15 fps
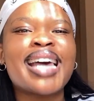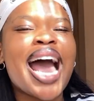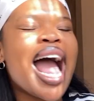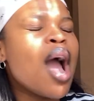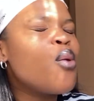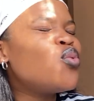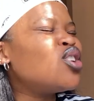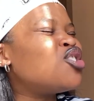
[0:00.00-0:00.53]

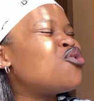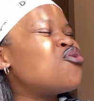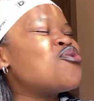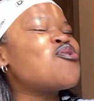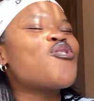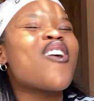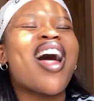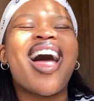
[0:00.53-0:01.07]
I would
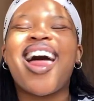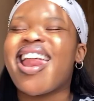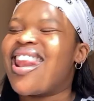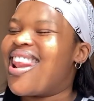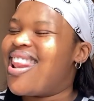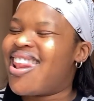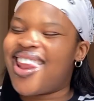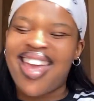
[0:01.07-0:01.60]

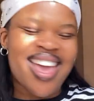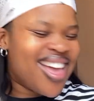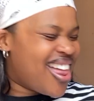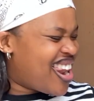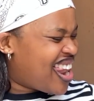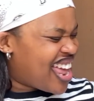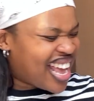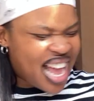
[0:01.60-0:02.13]
run.
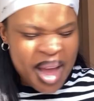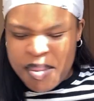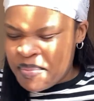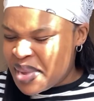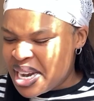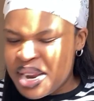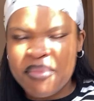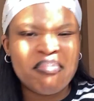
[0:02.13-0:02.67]
Like, I'm
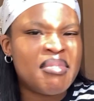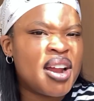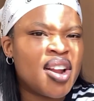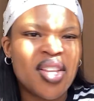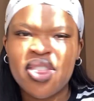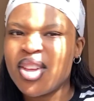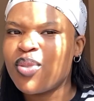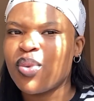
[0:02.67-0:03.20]
in a
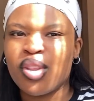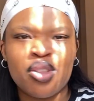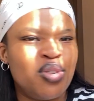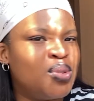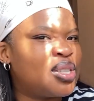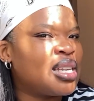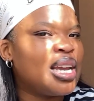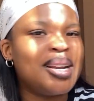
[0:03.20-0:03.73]
marathon with
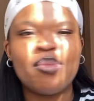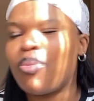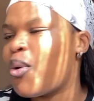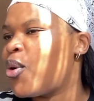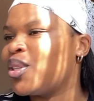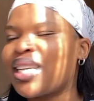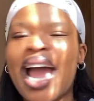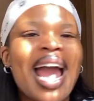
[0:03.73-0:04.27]
Usain
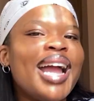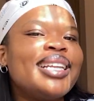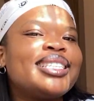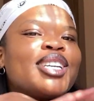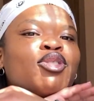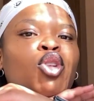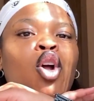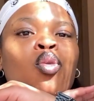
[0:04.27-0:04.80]
Bolt. I did
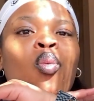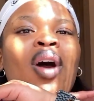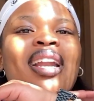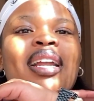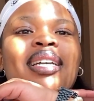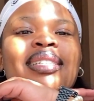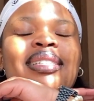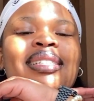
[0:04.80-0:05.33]
not want
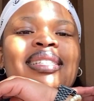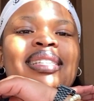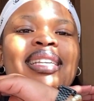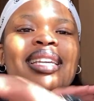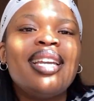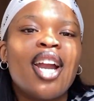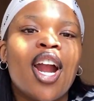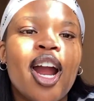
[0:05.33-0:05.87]
to
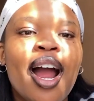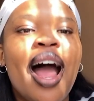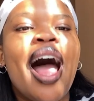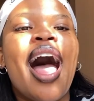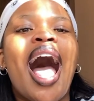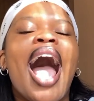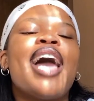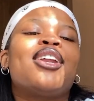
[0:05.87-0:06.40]
see her.
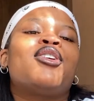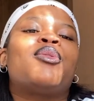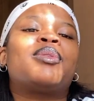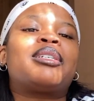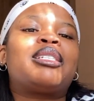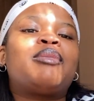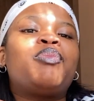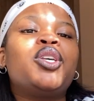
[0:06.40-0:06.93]
I didn't want to
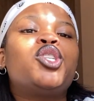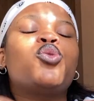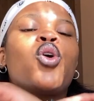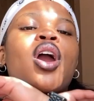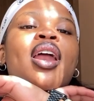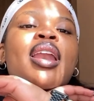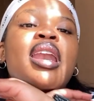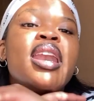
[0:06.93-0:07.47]
speak to
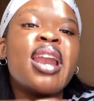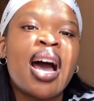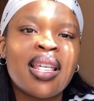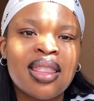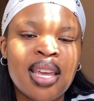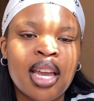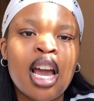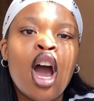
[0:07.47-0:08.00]
her.
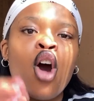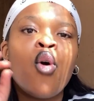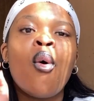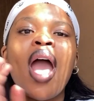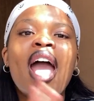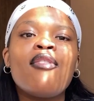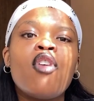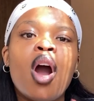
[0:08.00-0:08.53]
Nothing.
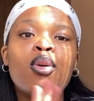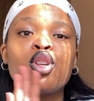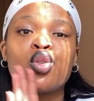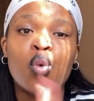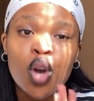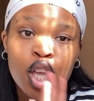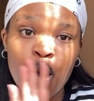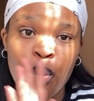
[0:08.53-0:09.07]
Whoever I was
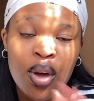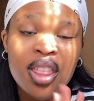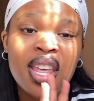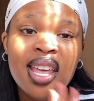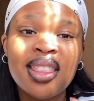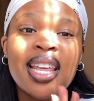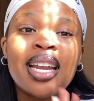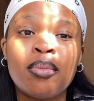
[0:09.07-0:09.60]
walking with
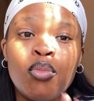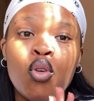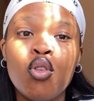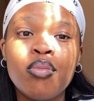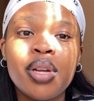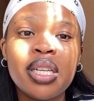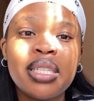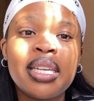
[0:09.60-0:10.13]
in that
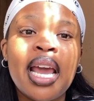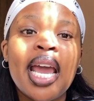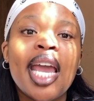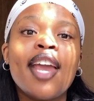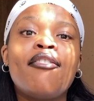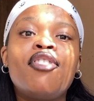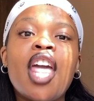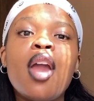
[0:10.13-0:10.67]
moment,
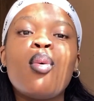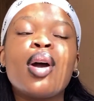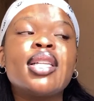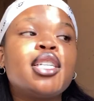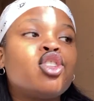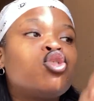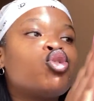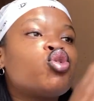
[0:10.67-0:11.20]
if they
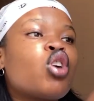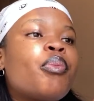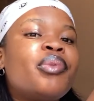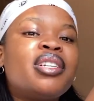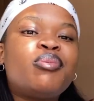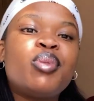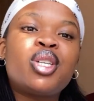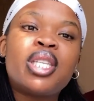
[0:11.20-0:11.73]
wanted to stop and
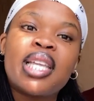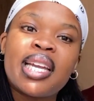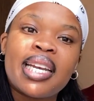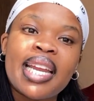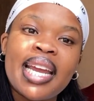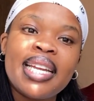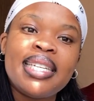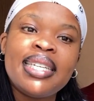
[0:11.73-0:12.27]
speak to that
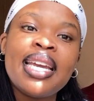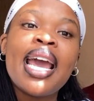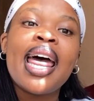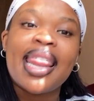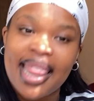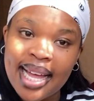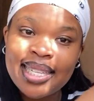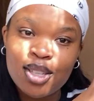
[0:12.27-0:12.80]
lady,
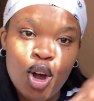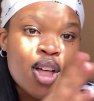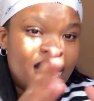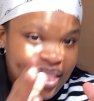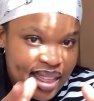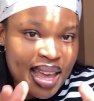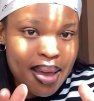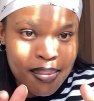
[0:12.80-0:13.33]
that's on
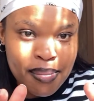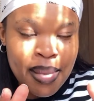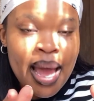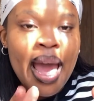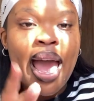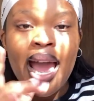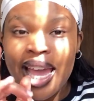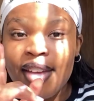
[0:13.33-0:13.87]
them.
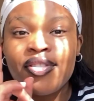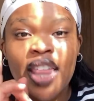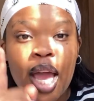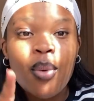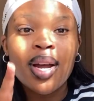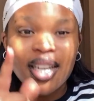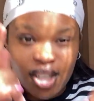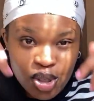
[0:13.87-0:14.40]
If they
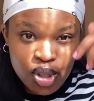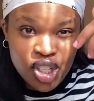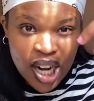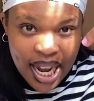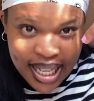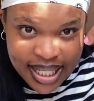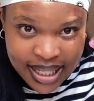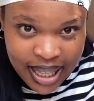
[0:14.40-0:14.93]
wanted to
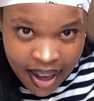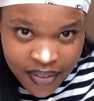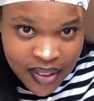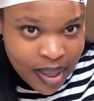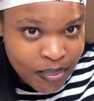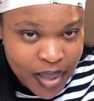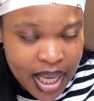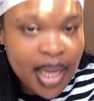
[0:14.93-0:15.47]
chase after
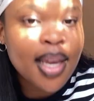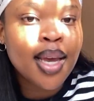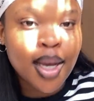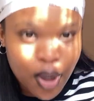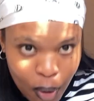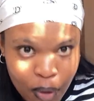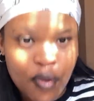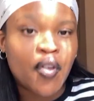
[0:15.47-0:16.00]
me,
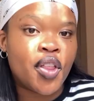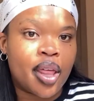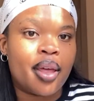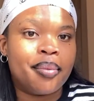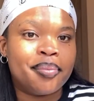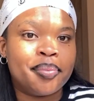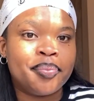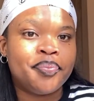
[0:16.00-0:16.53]
good for
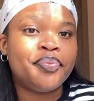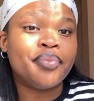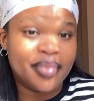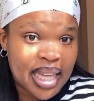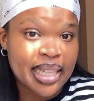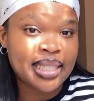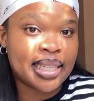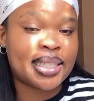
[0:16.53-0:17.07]
them.
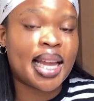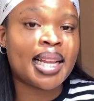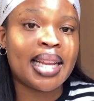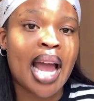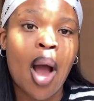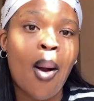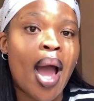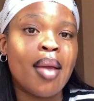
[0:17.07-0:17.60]
That's exactly
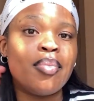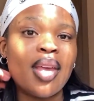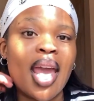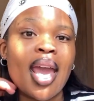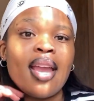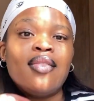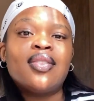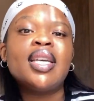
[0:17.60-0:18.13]
how I
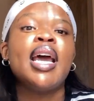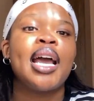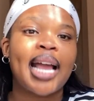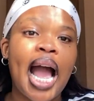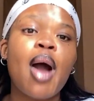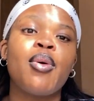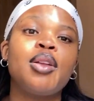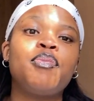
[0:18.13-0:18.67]
behaved.
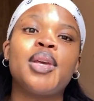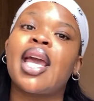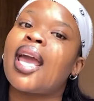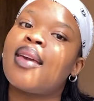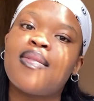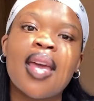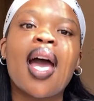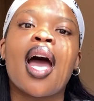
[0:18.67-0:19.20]
Coward
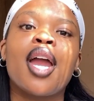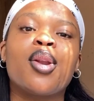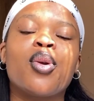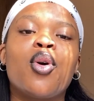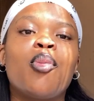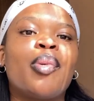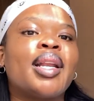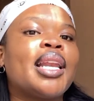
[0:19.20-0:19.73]
behavior, I know.
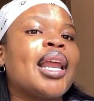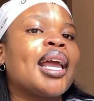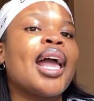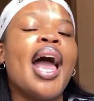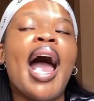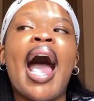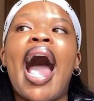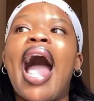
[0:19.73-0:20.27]
But, like,
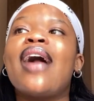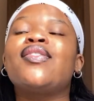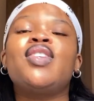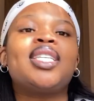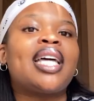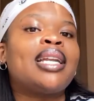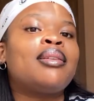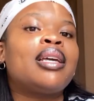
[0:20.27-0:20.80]
after
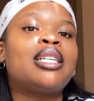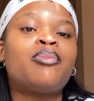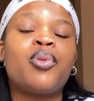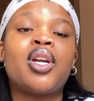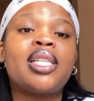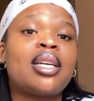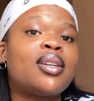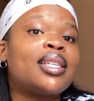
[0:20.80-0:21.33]
that
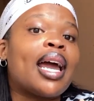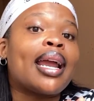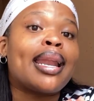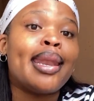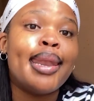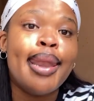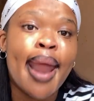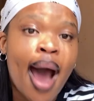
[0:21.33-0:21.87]
experience, I was like,
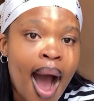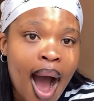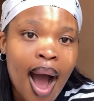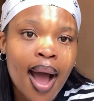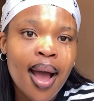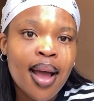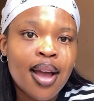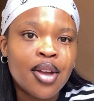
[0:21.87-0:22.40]
nah,
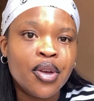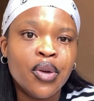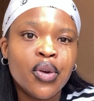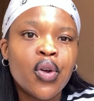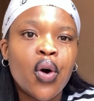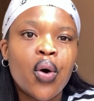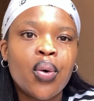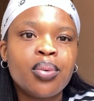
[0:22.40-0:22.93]
you
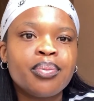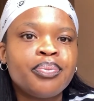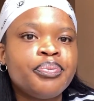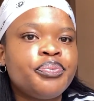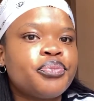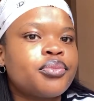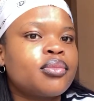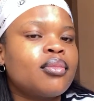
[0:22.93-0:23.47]
know.
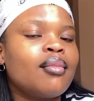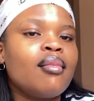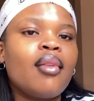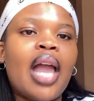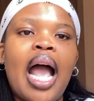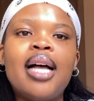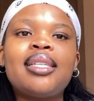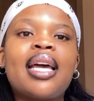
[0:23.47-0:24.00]

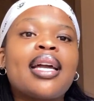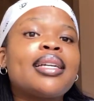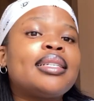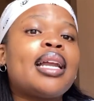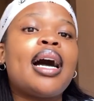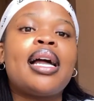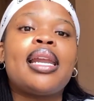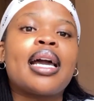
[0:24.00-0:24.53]
I was like,
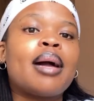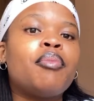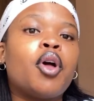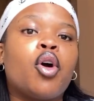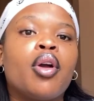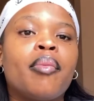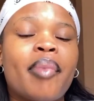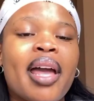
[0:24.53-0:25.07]
nah, like, I'm not
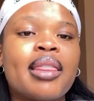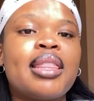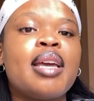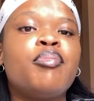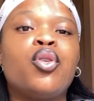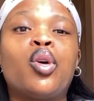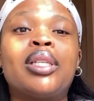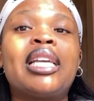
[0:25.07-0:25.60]
going back there,
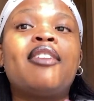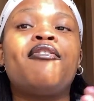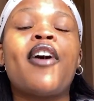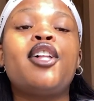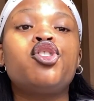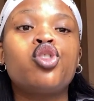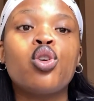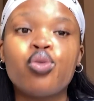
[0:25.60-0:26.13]
because it
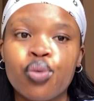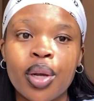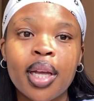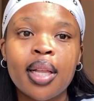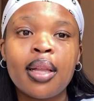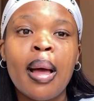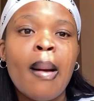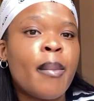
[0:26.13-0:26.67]
felt so
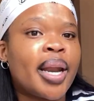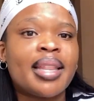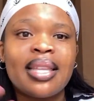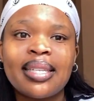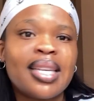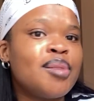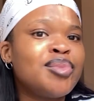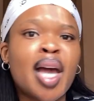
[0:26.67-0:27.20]
real, but at the
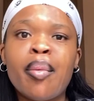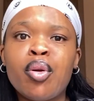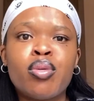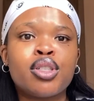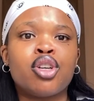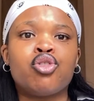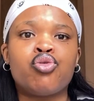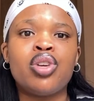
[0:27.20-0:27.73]
same time, it was
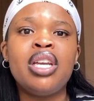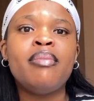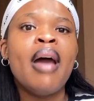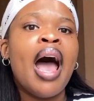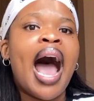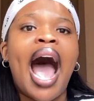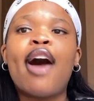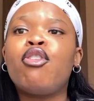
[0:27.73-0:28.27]
a
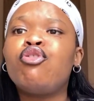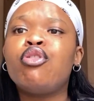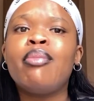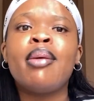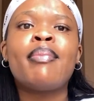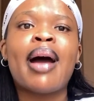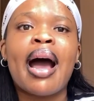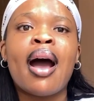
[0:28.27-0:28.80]
dream. I don't
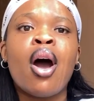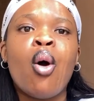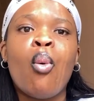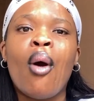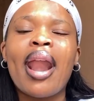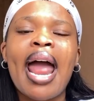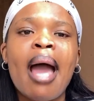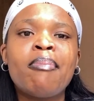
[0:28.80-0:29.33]
remember
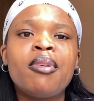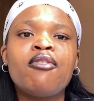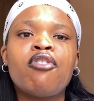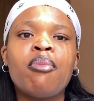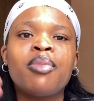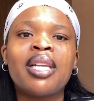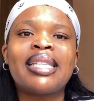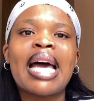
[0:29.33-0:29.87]
what happened from
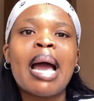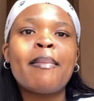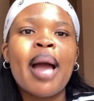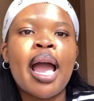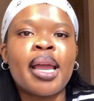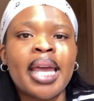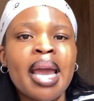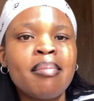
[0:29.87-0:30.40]
the time I
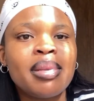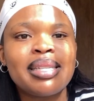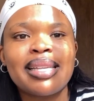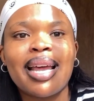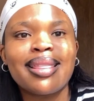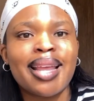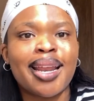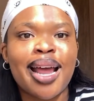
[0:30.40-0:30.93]
came
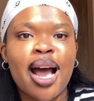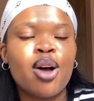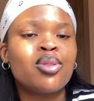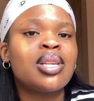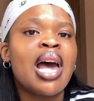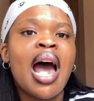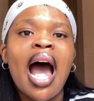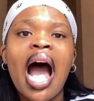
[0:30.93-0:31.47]
inside that house.
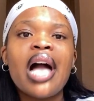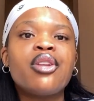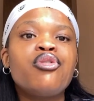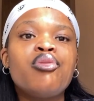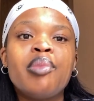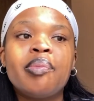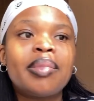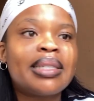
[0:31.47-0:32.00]
I don't
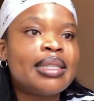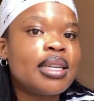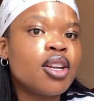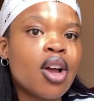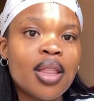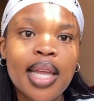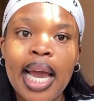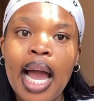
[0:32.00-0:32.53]
remember sitting
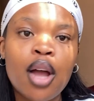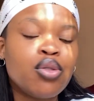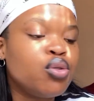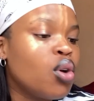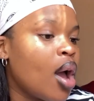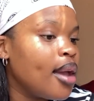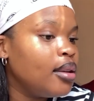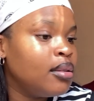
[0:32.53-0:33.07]
on the couch.
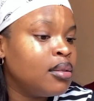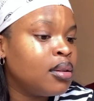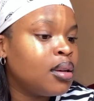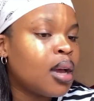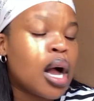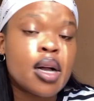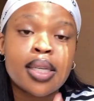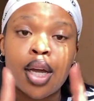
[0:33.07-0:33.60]
I
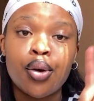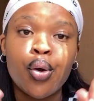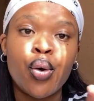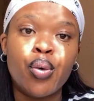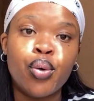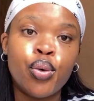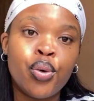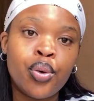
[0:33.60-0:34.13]
was like, no
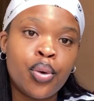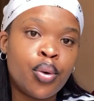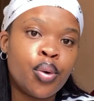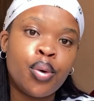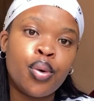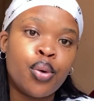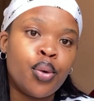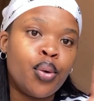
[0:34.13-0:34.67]

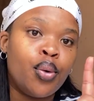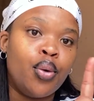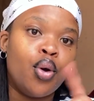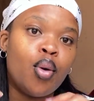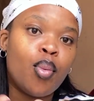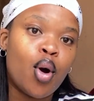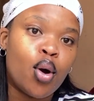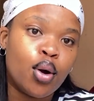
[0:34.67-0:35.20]

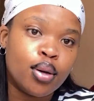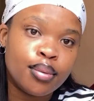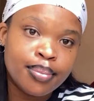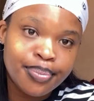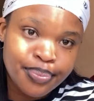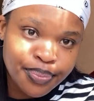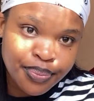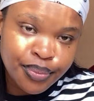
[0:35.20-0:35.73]
more.
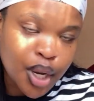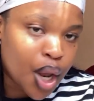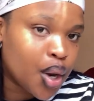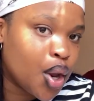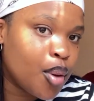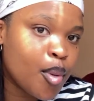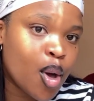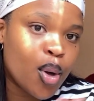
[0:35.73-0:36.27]

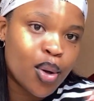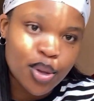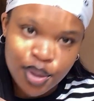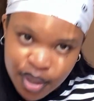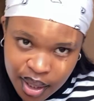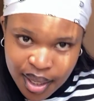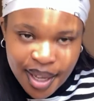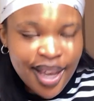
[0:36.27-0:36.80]
Anyways,